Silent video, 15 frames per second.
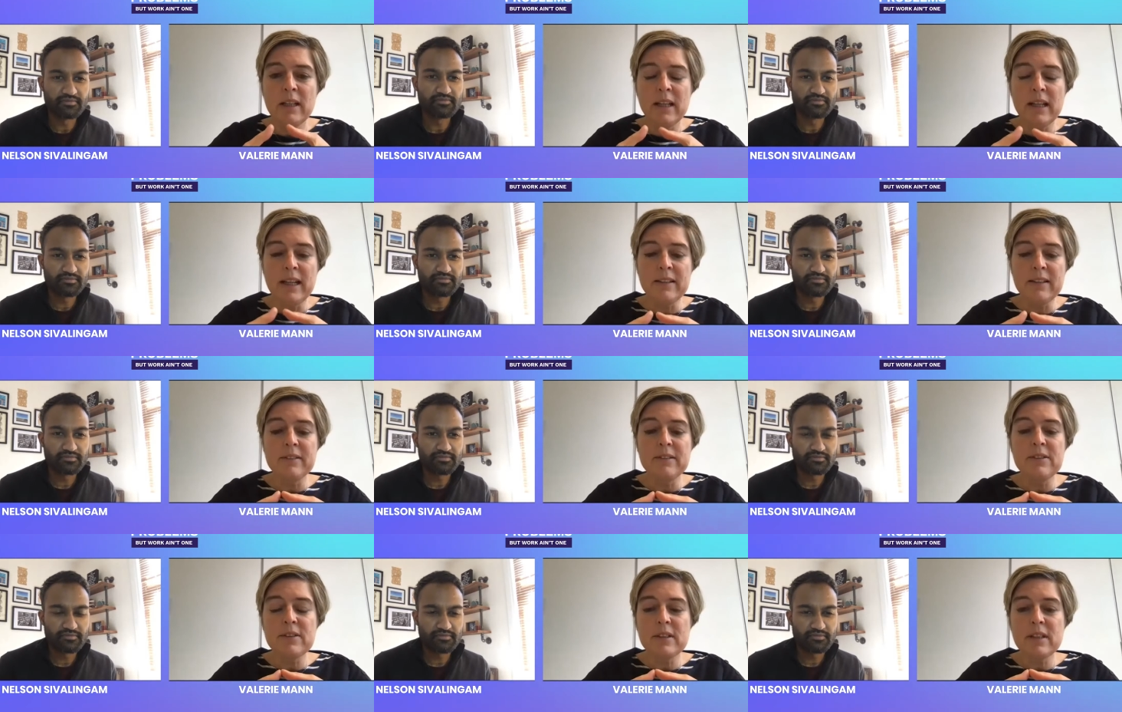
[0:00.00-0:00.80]

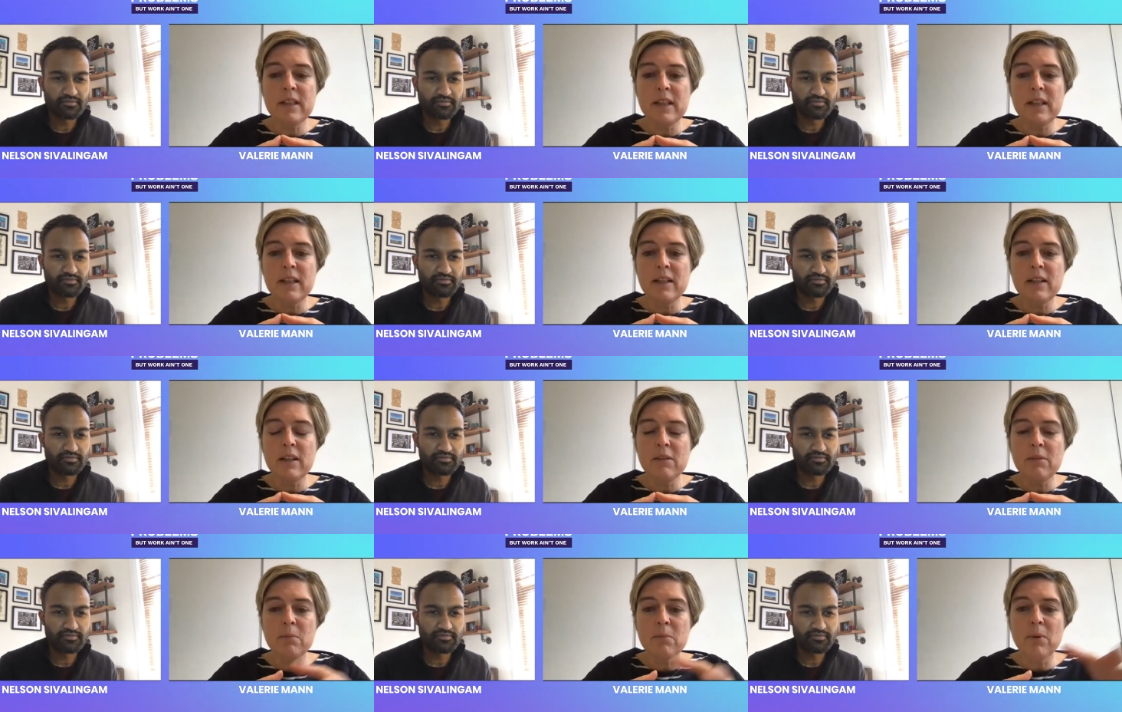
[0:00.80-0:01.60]
Speaker 1: and uh,
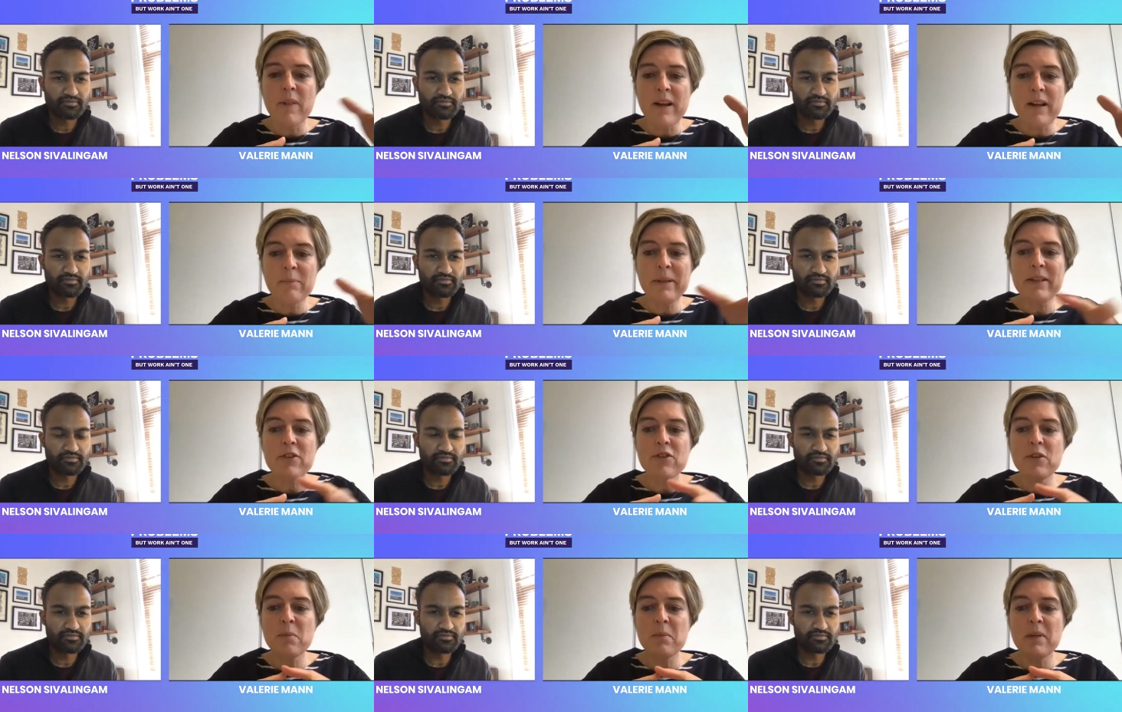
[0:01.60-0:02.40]
both had
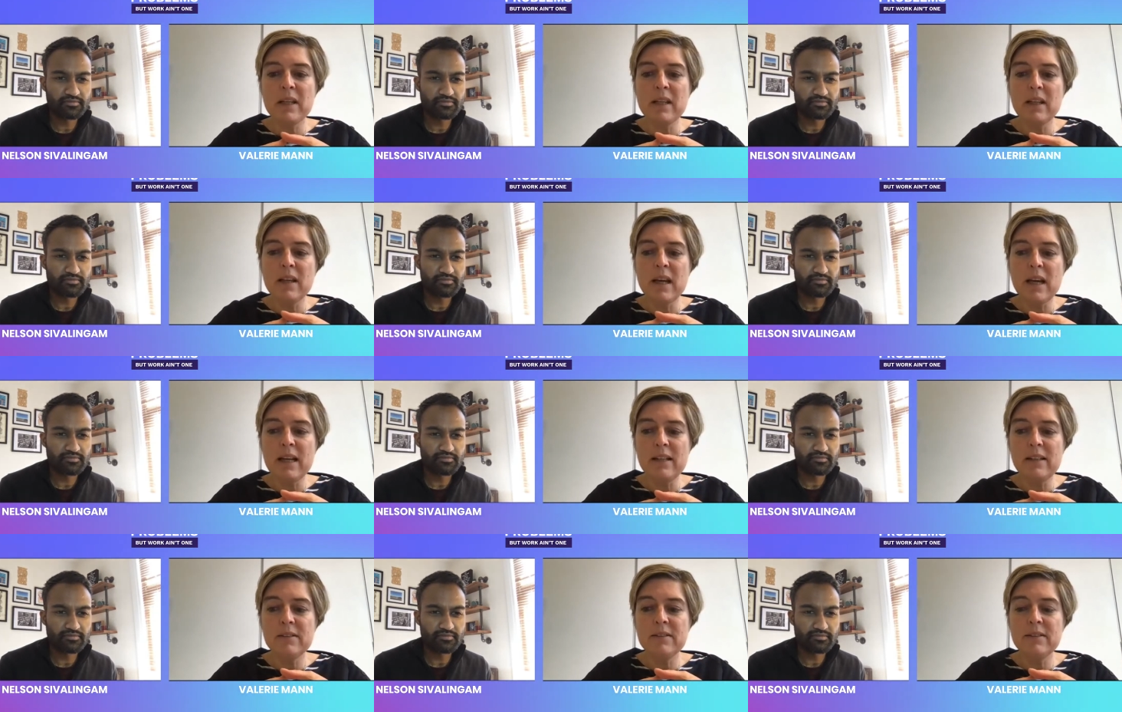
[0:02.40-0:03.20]
Mention Me
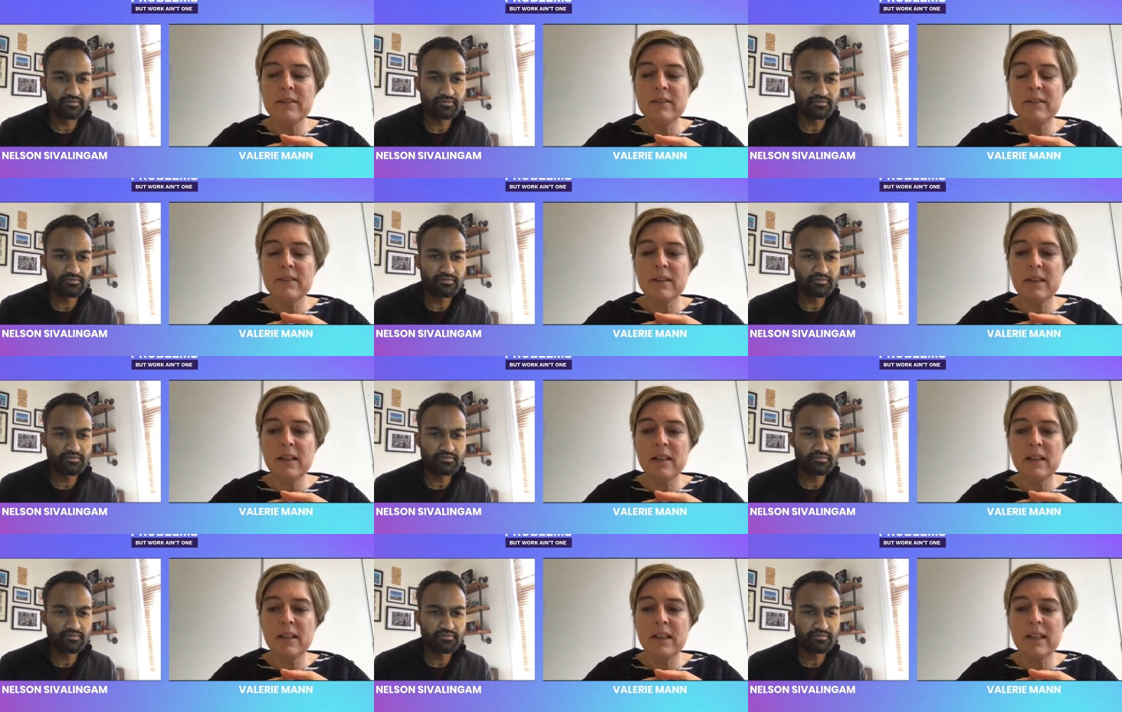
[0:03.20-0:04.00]
and
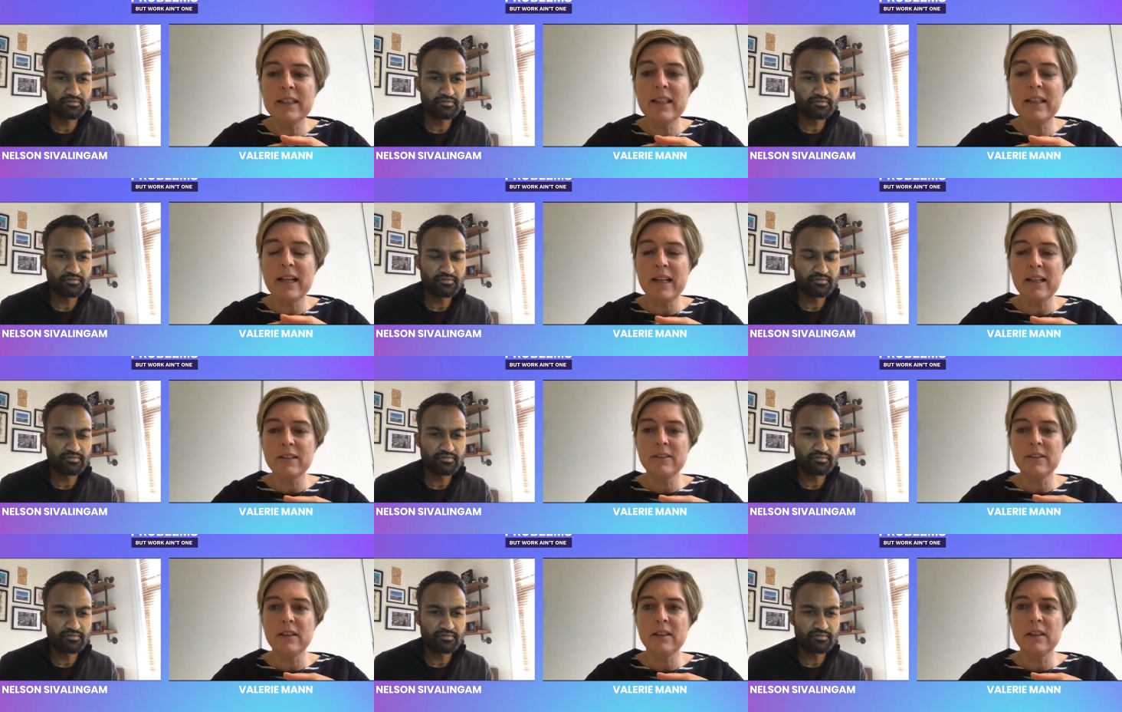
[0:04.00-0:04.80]
uh, Anna
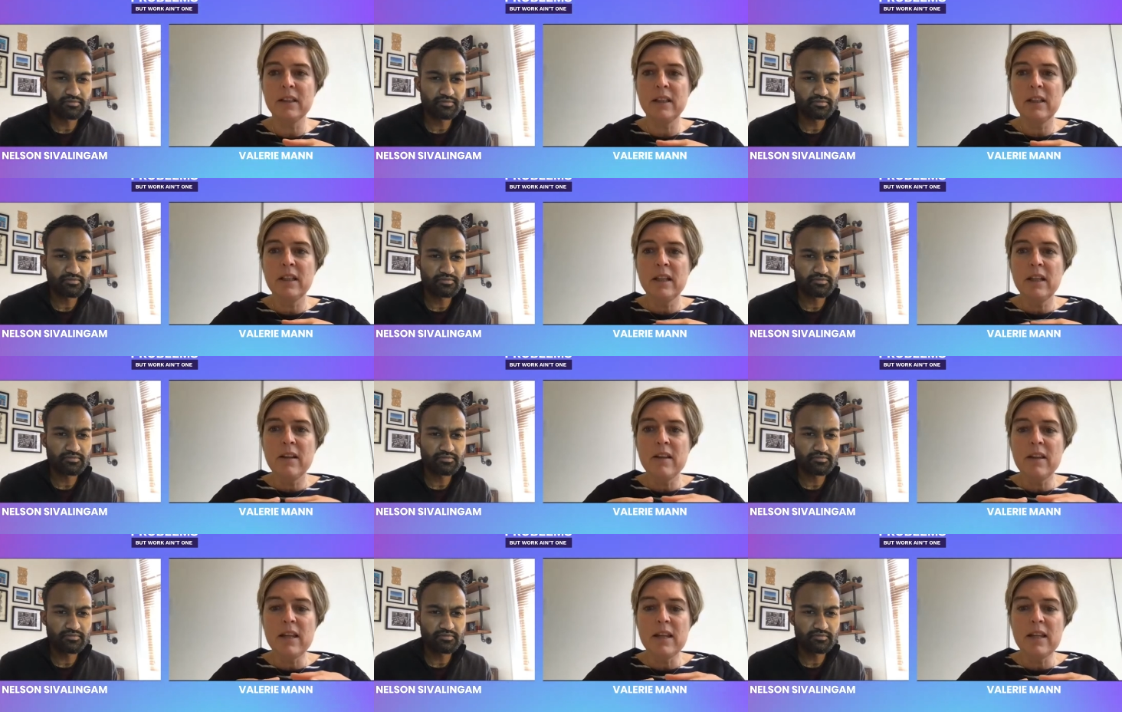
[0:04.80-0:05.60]
Elder,
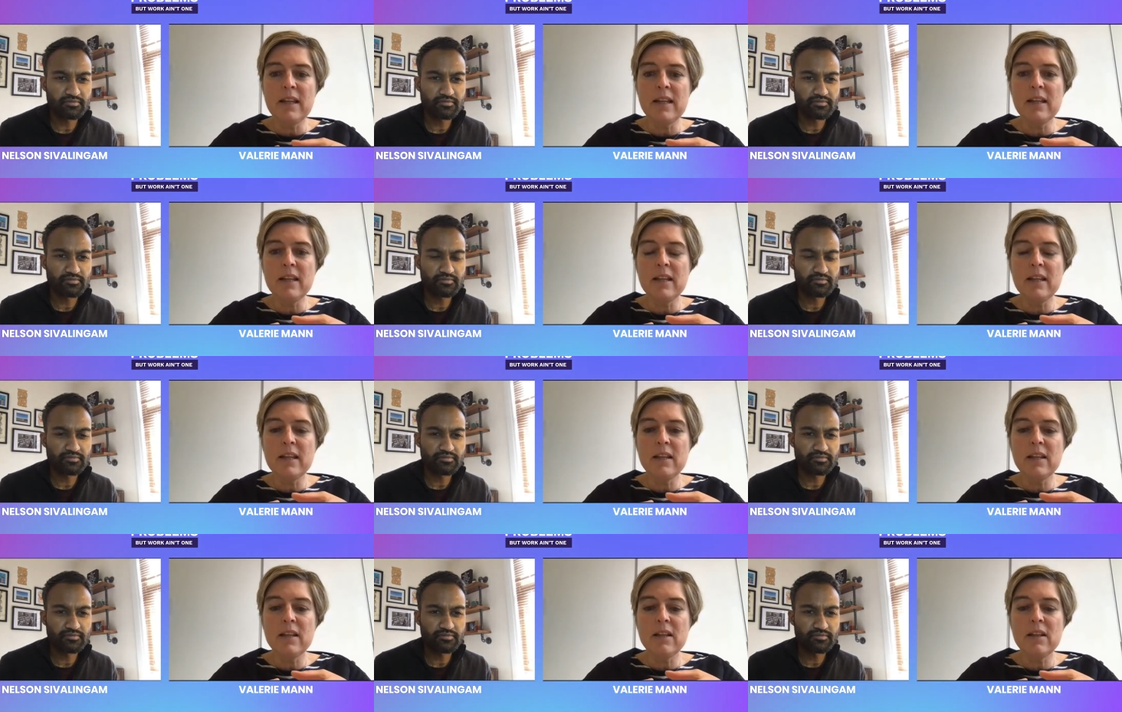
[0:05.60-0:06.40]
the
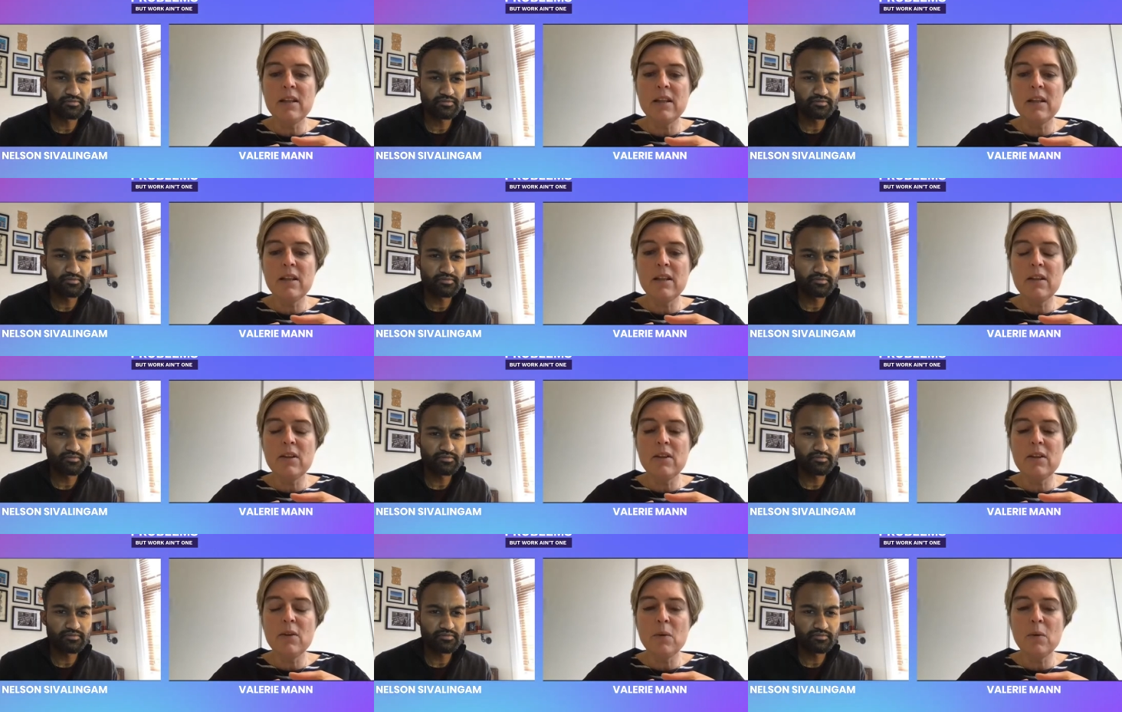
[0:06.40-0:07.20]

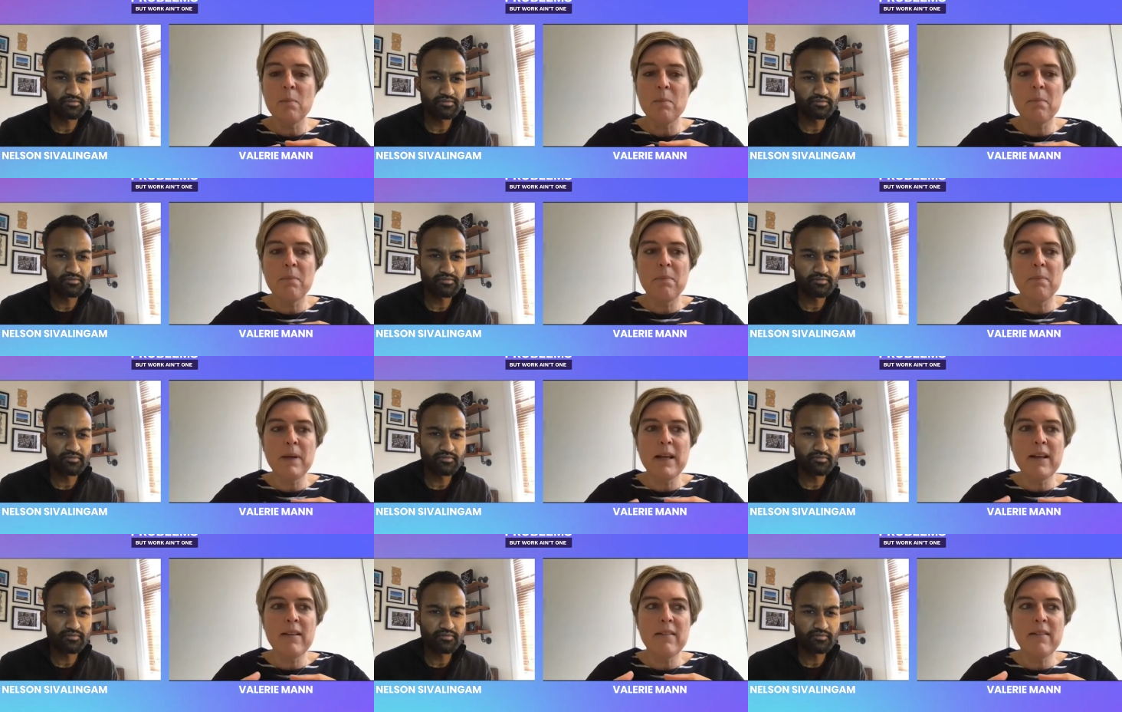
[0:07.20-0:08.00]
you
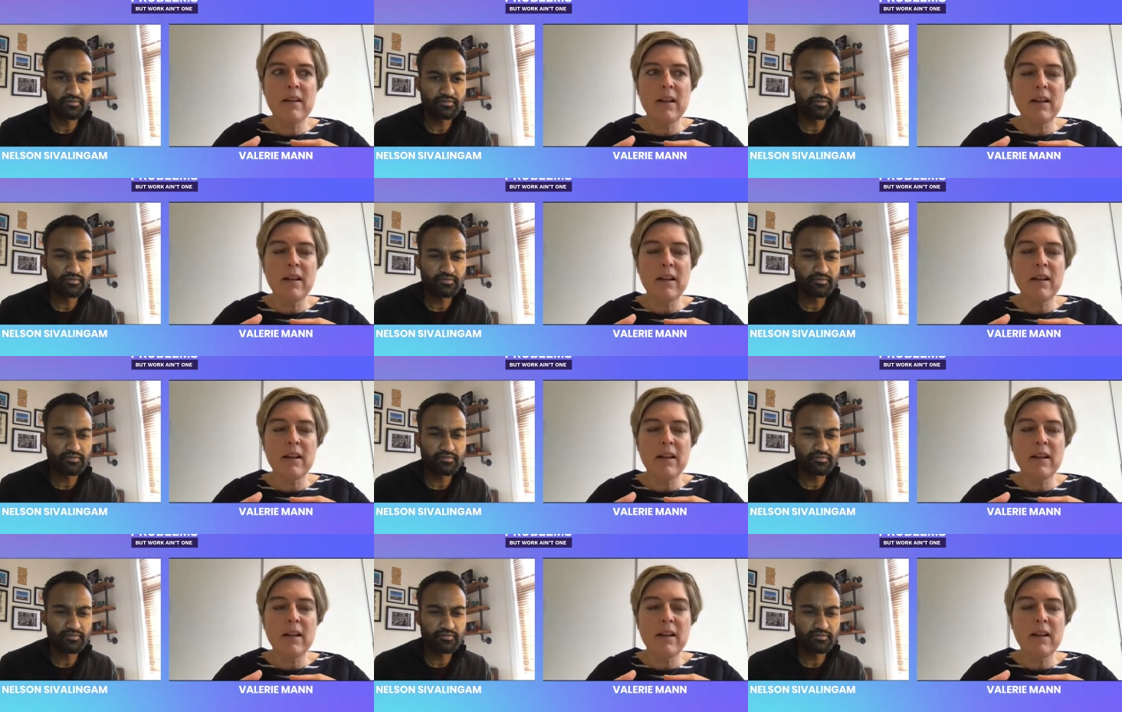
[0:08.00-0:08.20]
base.